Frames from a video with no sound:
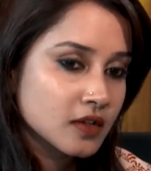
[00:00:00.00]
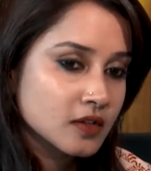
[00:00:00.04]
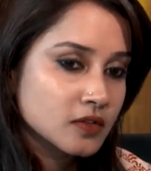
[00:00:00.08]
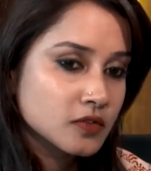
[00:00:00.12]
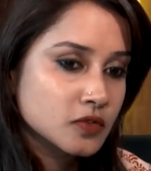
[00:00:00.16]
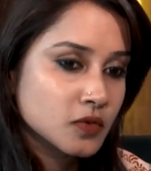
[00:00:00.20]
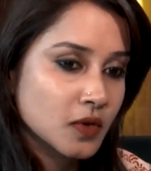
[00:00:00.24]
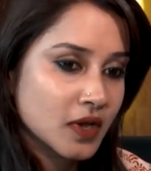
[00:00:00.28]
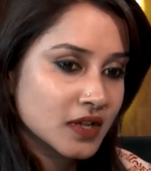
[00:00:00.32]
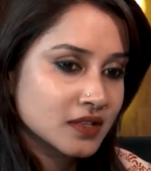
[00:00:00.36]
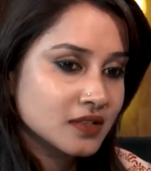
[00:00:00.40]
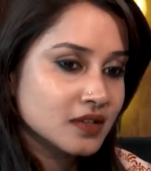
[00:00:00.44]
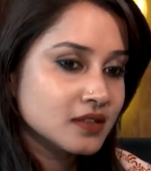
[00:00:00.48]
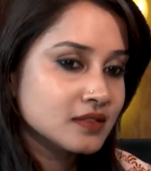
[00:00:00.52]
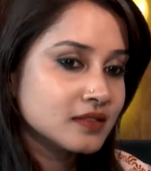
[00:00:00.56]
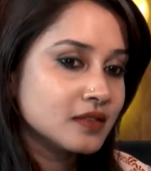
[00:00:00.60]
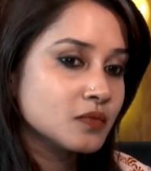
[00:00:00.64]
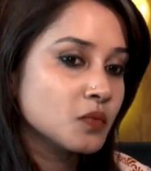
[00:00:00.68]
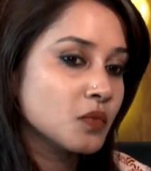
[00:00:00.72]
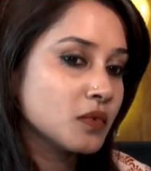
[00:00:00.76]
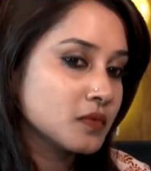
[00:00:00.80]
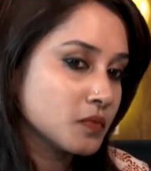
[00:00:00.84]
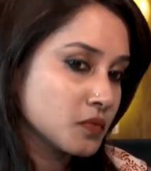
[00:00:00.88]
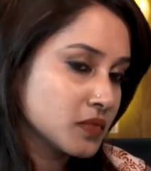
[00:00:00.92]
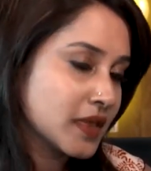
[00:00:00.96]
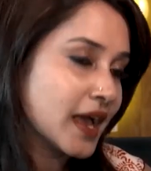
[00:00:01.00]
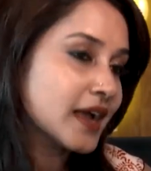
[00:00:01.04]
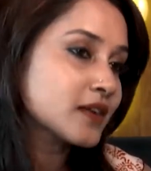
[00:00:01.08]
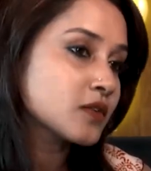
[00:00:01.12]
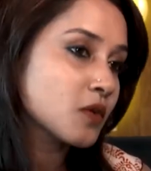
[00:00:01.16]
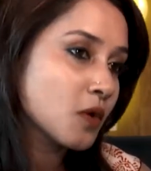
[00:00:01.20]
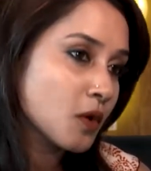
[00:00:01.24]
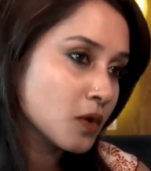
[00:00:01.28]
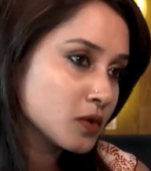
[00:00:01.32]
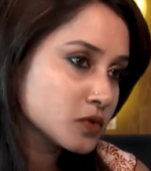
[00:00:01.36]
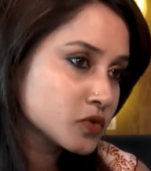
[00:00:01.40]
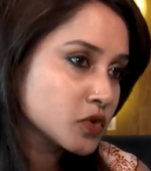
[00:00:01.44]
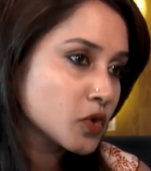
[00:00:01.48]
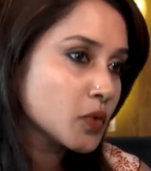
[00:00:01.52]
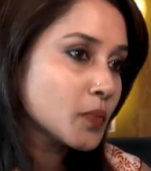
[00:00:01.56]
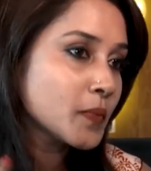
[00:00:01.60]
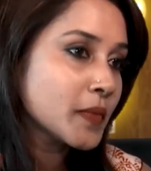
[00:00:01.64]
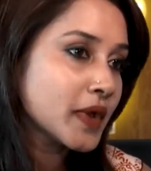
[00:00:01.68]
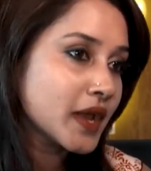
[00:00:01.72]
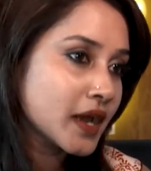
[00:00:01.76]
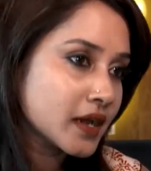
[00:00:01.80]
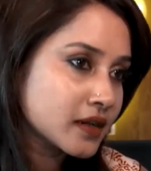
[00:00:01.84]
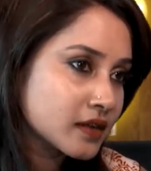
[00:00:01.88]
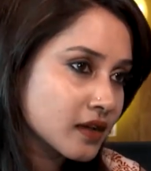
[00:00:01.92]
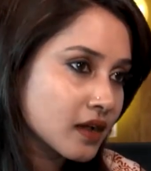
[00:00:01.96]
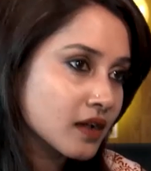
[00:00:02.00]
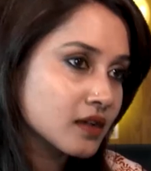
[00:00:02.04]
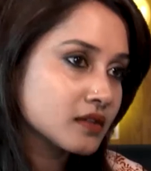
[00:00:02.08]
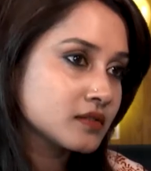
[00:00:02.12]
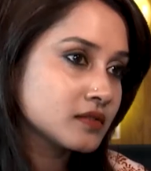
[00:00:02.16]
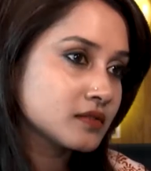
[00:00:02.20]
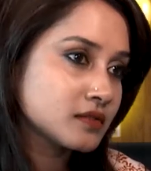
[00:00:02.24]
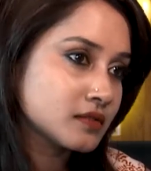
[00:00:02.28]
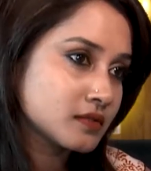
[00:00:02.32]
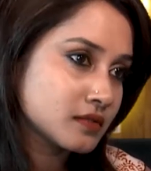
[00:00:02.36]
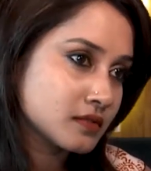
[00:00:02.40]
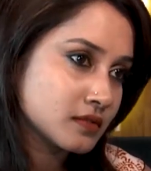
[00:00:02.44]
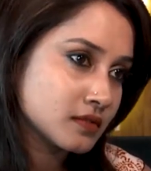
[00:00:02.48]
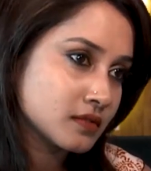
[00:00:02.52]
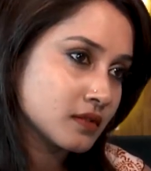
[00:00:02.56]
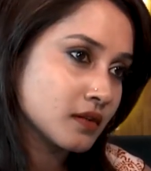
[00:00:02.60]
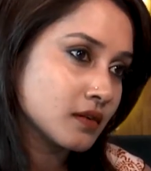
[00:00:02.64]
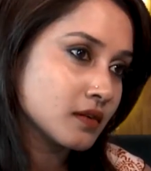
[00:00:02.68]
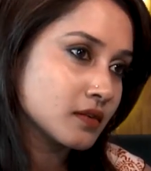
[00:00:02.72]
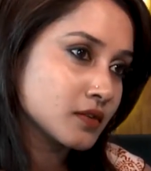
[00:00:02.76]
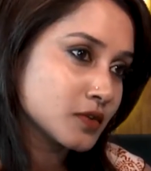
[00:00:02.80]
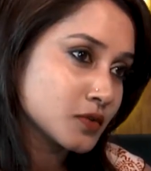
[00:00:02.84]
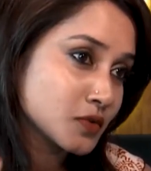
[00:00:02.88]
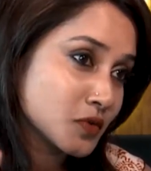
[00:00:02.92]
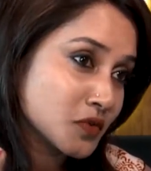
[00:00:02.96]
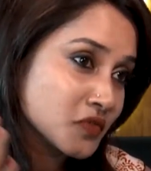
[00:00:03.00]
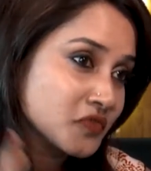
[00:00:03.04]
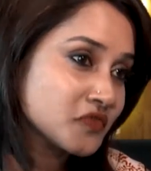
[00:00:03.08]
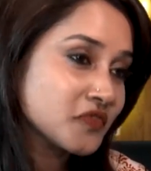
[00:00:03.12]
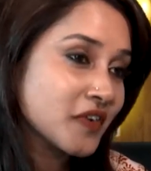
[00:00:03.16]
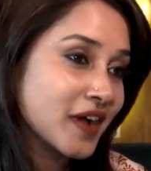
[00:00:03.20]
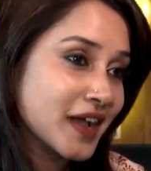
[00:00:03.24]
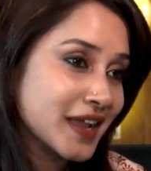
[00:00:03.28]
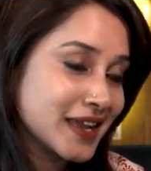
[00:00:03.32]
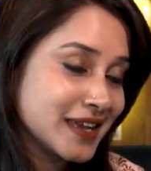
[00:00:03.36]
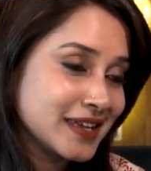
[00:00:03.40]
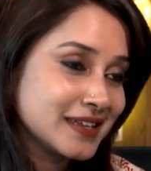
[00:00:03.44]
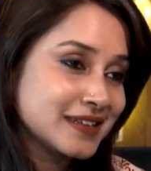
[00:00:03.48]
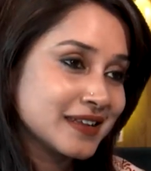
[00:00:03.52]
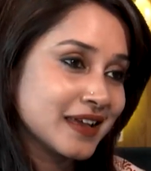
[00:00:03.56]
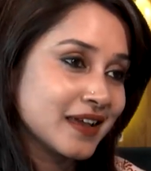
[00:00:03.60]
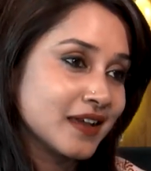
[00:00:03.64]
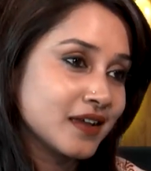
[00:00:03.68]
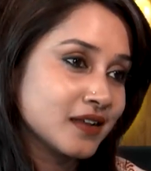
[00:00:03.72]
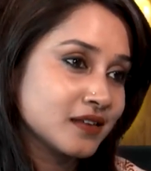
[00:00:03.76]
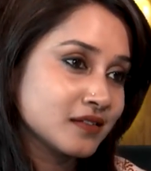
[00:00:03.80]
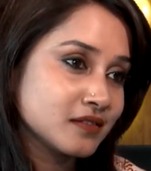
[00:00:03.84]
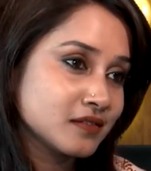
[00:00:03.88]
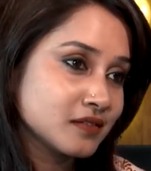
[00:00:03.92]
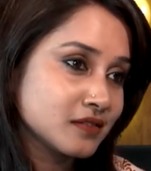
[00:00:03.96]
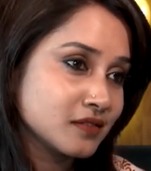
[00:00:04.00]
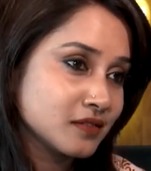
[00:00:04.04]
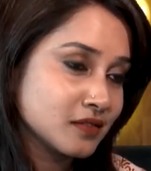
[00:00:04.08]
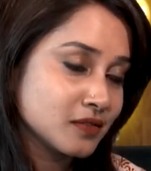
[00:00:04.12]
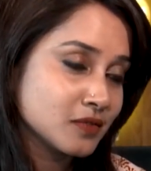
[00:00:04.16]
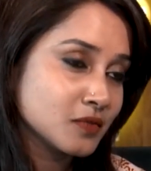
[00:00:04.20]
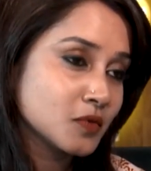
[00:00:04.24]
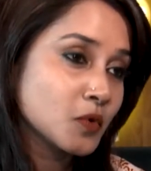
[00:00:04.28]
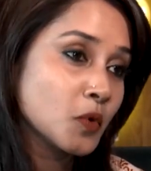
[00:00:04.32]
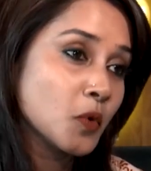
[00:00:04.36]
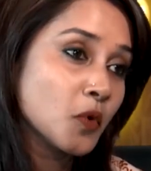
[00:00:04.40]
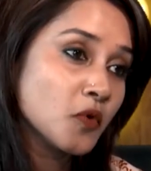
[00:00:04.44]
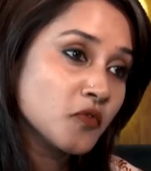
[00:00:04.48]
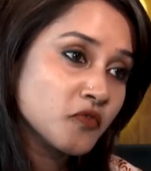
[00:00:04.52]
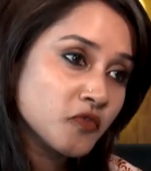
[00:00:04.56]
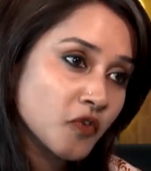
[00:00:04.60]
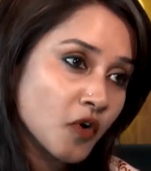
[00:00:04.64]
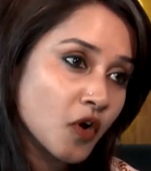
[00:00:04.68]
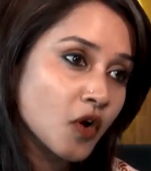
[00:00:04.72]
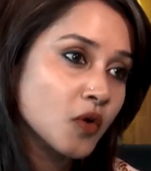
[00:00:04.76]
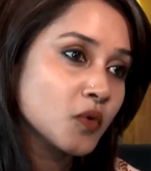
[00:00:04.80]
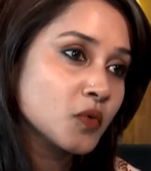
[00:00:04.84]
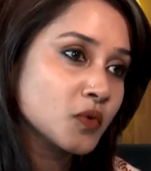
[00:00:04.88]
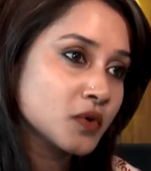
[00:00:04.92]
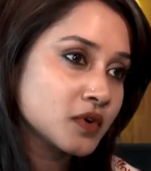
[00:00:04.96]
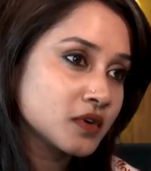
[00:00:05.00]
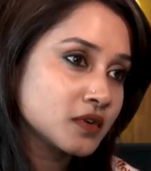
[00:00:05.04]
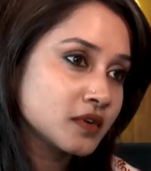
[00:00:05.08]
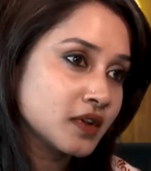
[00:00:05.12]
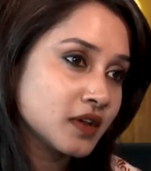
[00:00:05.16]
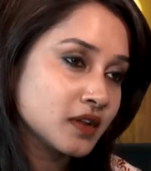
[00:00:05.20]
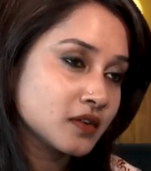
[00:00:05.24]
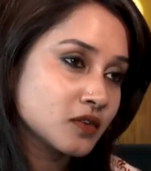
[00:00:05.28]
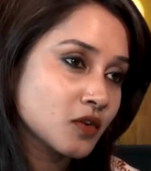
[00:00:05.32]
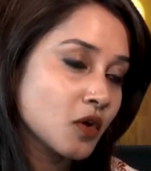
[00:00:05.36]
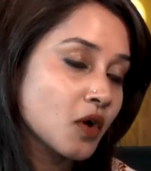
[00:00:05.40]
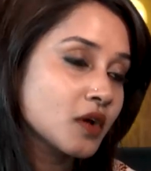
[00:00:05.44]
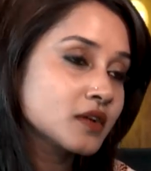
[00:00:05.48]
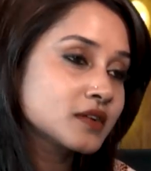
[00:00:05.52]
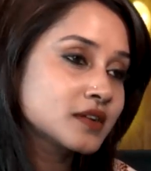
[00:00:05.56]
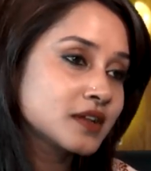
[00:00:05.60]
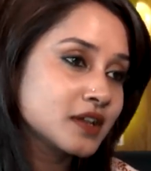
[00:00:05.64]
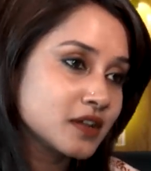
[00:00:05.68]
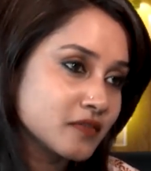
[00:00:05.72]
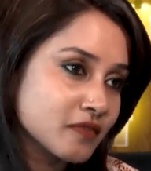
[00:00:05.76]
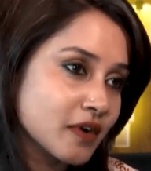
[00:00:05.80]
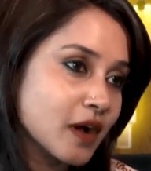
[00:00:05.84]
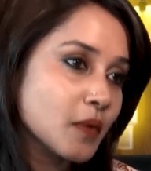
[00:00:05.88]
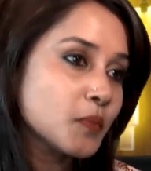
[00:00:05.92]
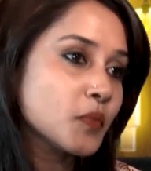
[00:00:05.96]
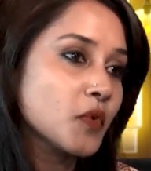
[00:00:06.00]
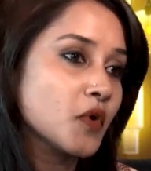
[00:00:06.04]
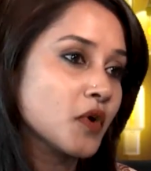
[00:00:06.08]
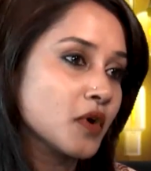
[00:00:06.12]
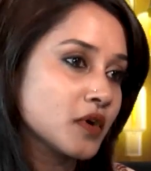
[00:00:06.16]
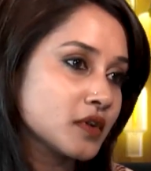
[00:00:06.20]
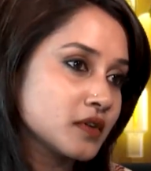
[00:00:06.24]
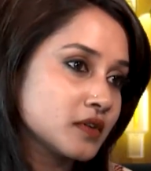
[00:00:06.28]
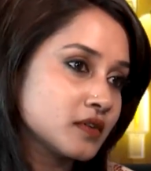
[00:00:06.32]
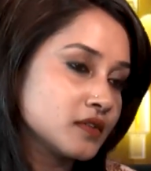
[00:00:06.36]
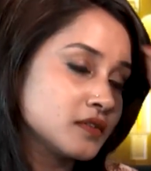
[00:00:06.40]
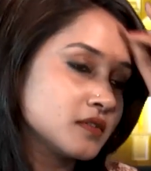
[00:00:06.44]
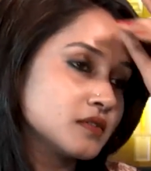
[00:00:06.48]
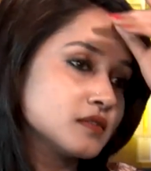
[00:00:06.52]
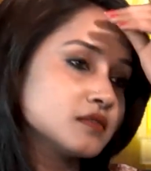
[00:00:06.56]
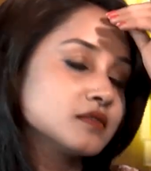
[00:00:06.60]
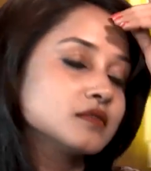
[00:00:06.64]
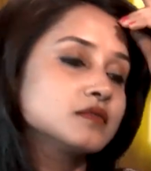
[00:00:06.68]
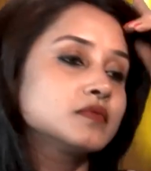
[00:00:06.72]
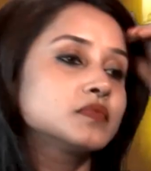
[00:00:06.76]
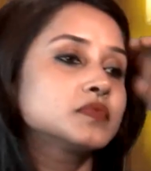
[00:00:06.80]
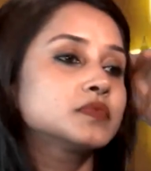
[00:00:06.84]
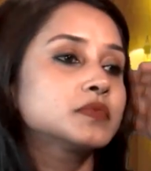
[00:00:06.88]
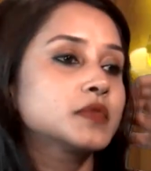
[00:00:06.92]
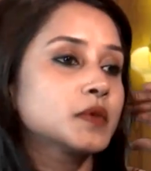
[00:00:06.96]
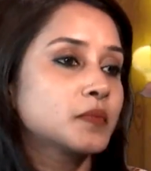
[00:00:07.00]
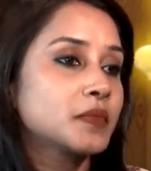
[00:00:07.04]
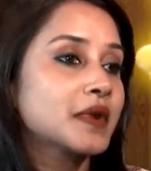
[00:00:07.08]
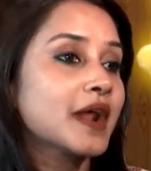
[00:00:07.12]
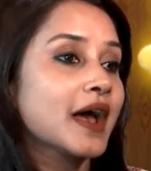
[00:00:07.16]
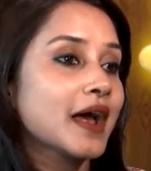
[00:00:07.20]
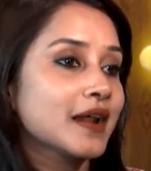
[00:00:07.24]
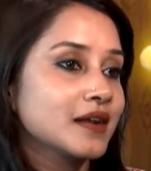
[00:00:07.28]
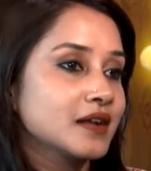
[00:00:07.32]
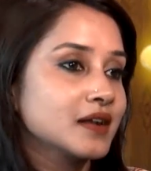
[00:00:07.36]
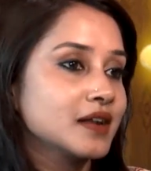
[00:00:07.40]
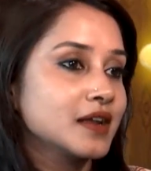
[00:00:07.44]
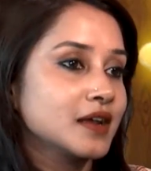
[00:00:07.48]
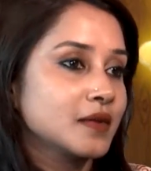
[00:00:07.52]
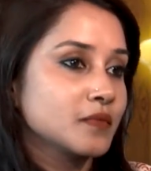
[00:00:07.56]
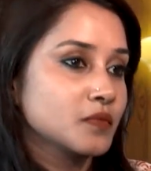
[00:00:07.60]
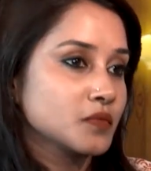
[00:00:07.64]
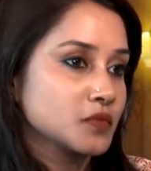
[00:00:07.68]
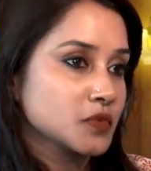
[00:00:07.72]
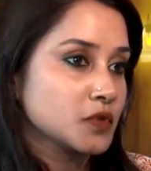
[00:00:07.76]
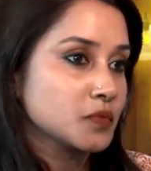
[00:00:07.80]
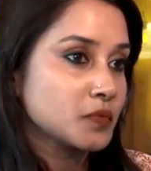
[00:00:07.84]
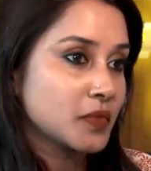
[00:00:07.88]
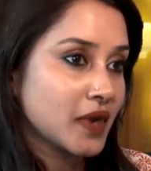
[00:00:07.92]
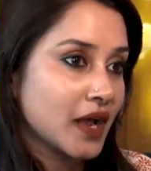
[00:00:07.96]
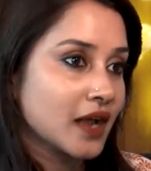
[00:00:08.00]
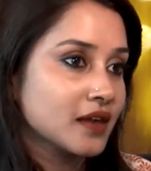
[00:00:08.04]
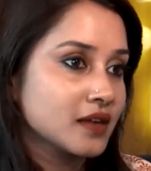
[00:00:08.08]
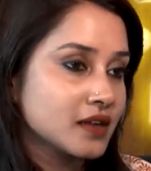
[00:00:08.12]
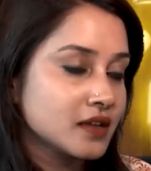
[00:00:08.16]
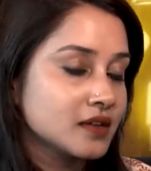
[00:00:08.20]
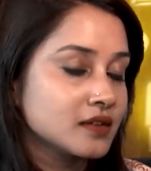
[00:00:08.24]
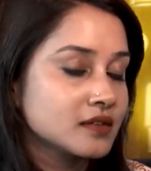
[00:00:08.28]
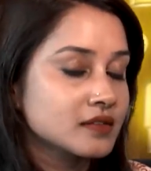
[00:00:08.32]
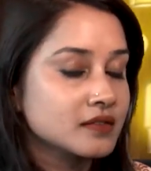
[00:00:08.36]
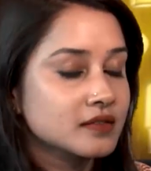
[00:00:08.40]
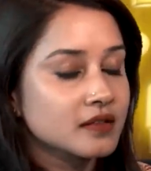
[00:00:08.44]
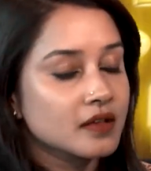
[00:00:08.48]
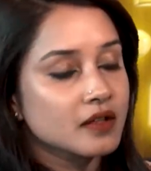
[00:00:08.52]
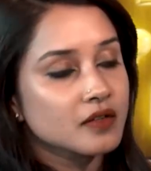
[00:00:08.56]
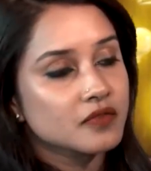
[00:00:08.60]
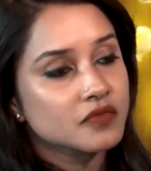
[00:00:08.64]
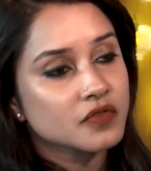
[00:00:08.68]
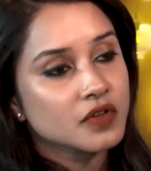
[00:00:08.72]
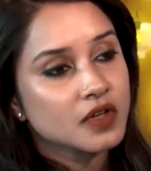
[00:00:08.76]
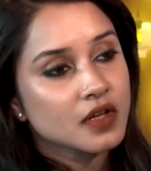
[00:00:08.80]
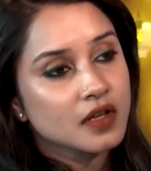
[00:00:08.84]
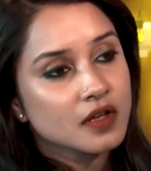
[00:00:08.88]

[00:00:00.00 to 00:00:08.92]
So, I think that also made us uh, you know fight and uh, go forward and not give up on uh, the brand name, the branding itself.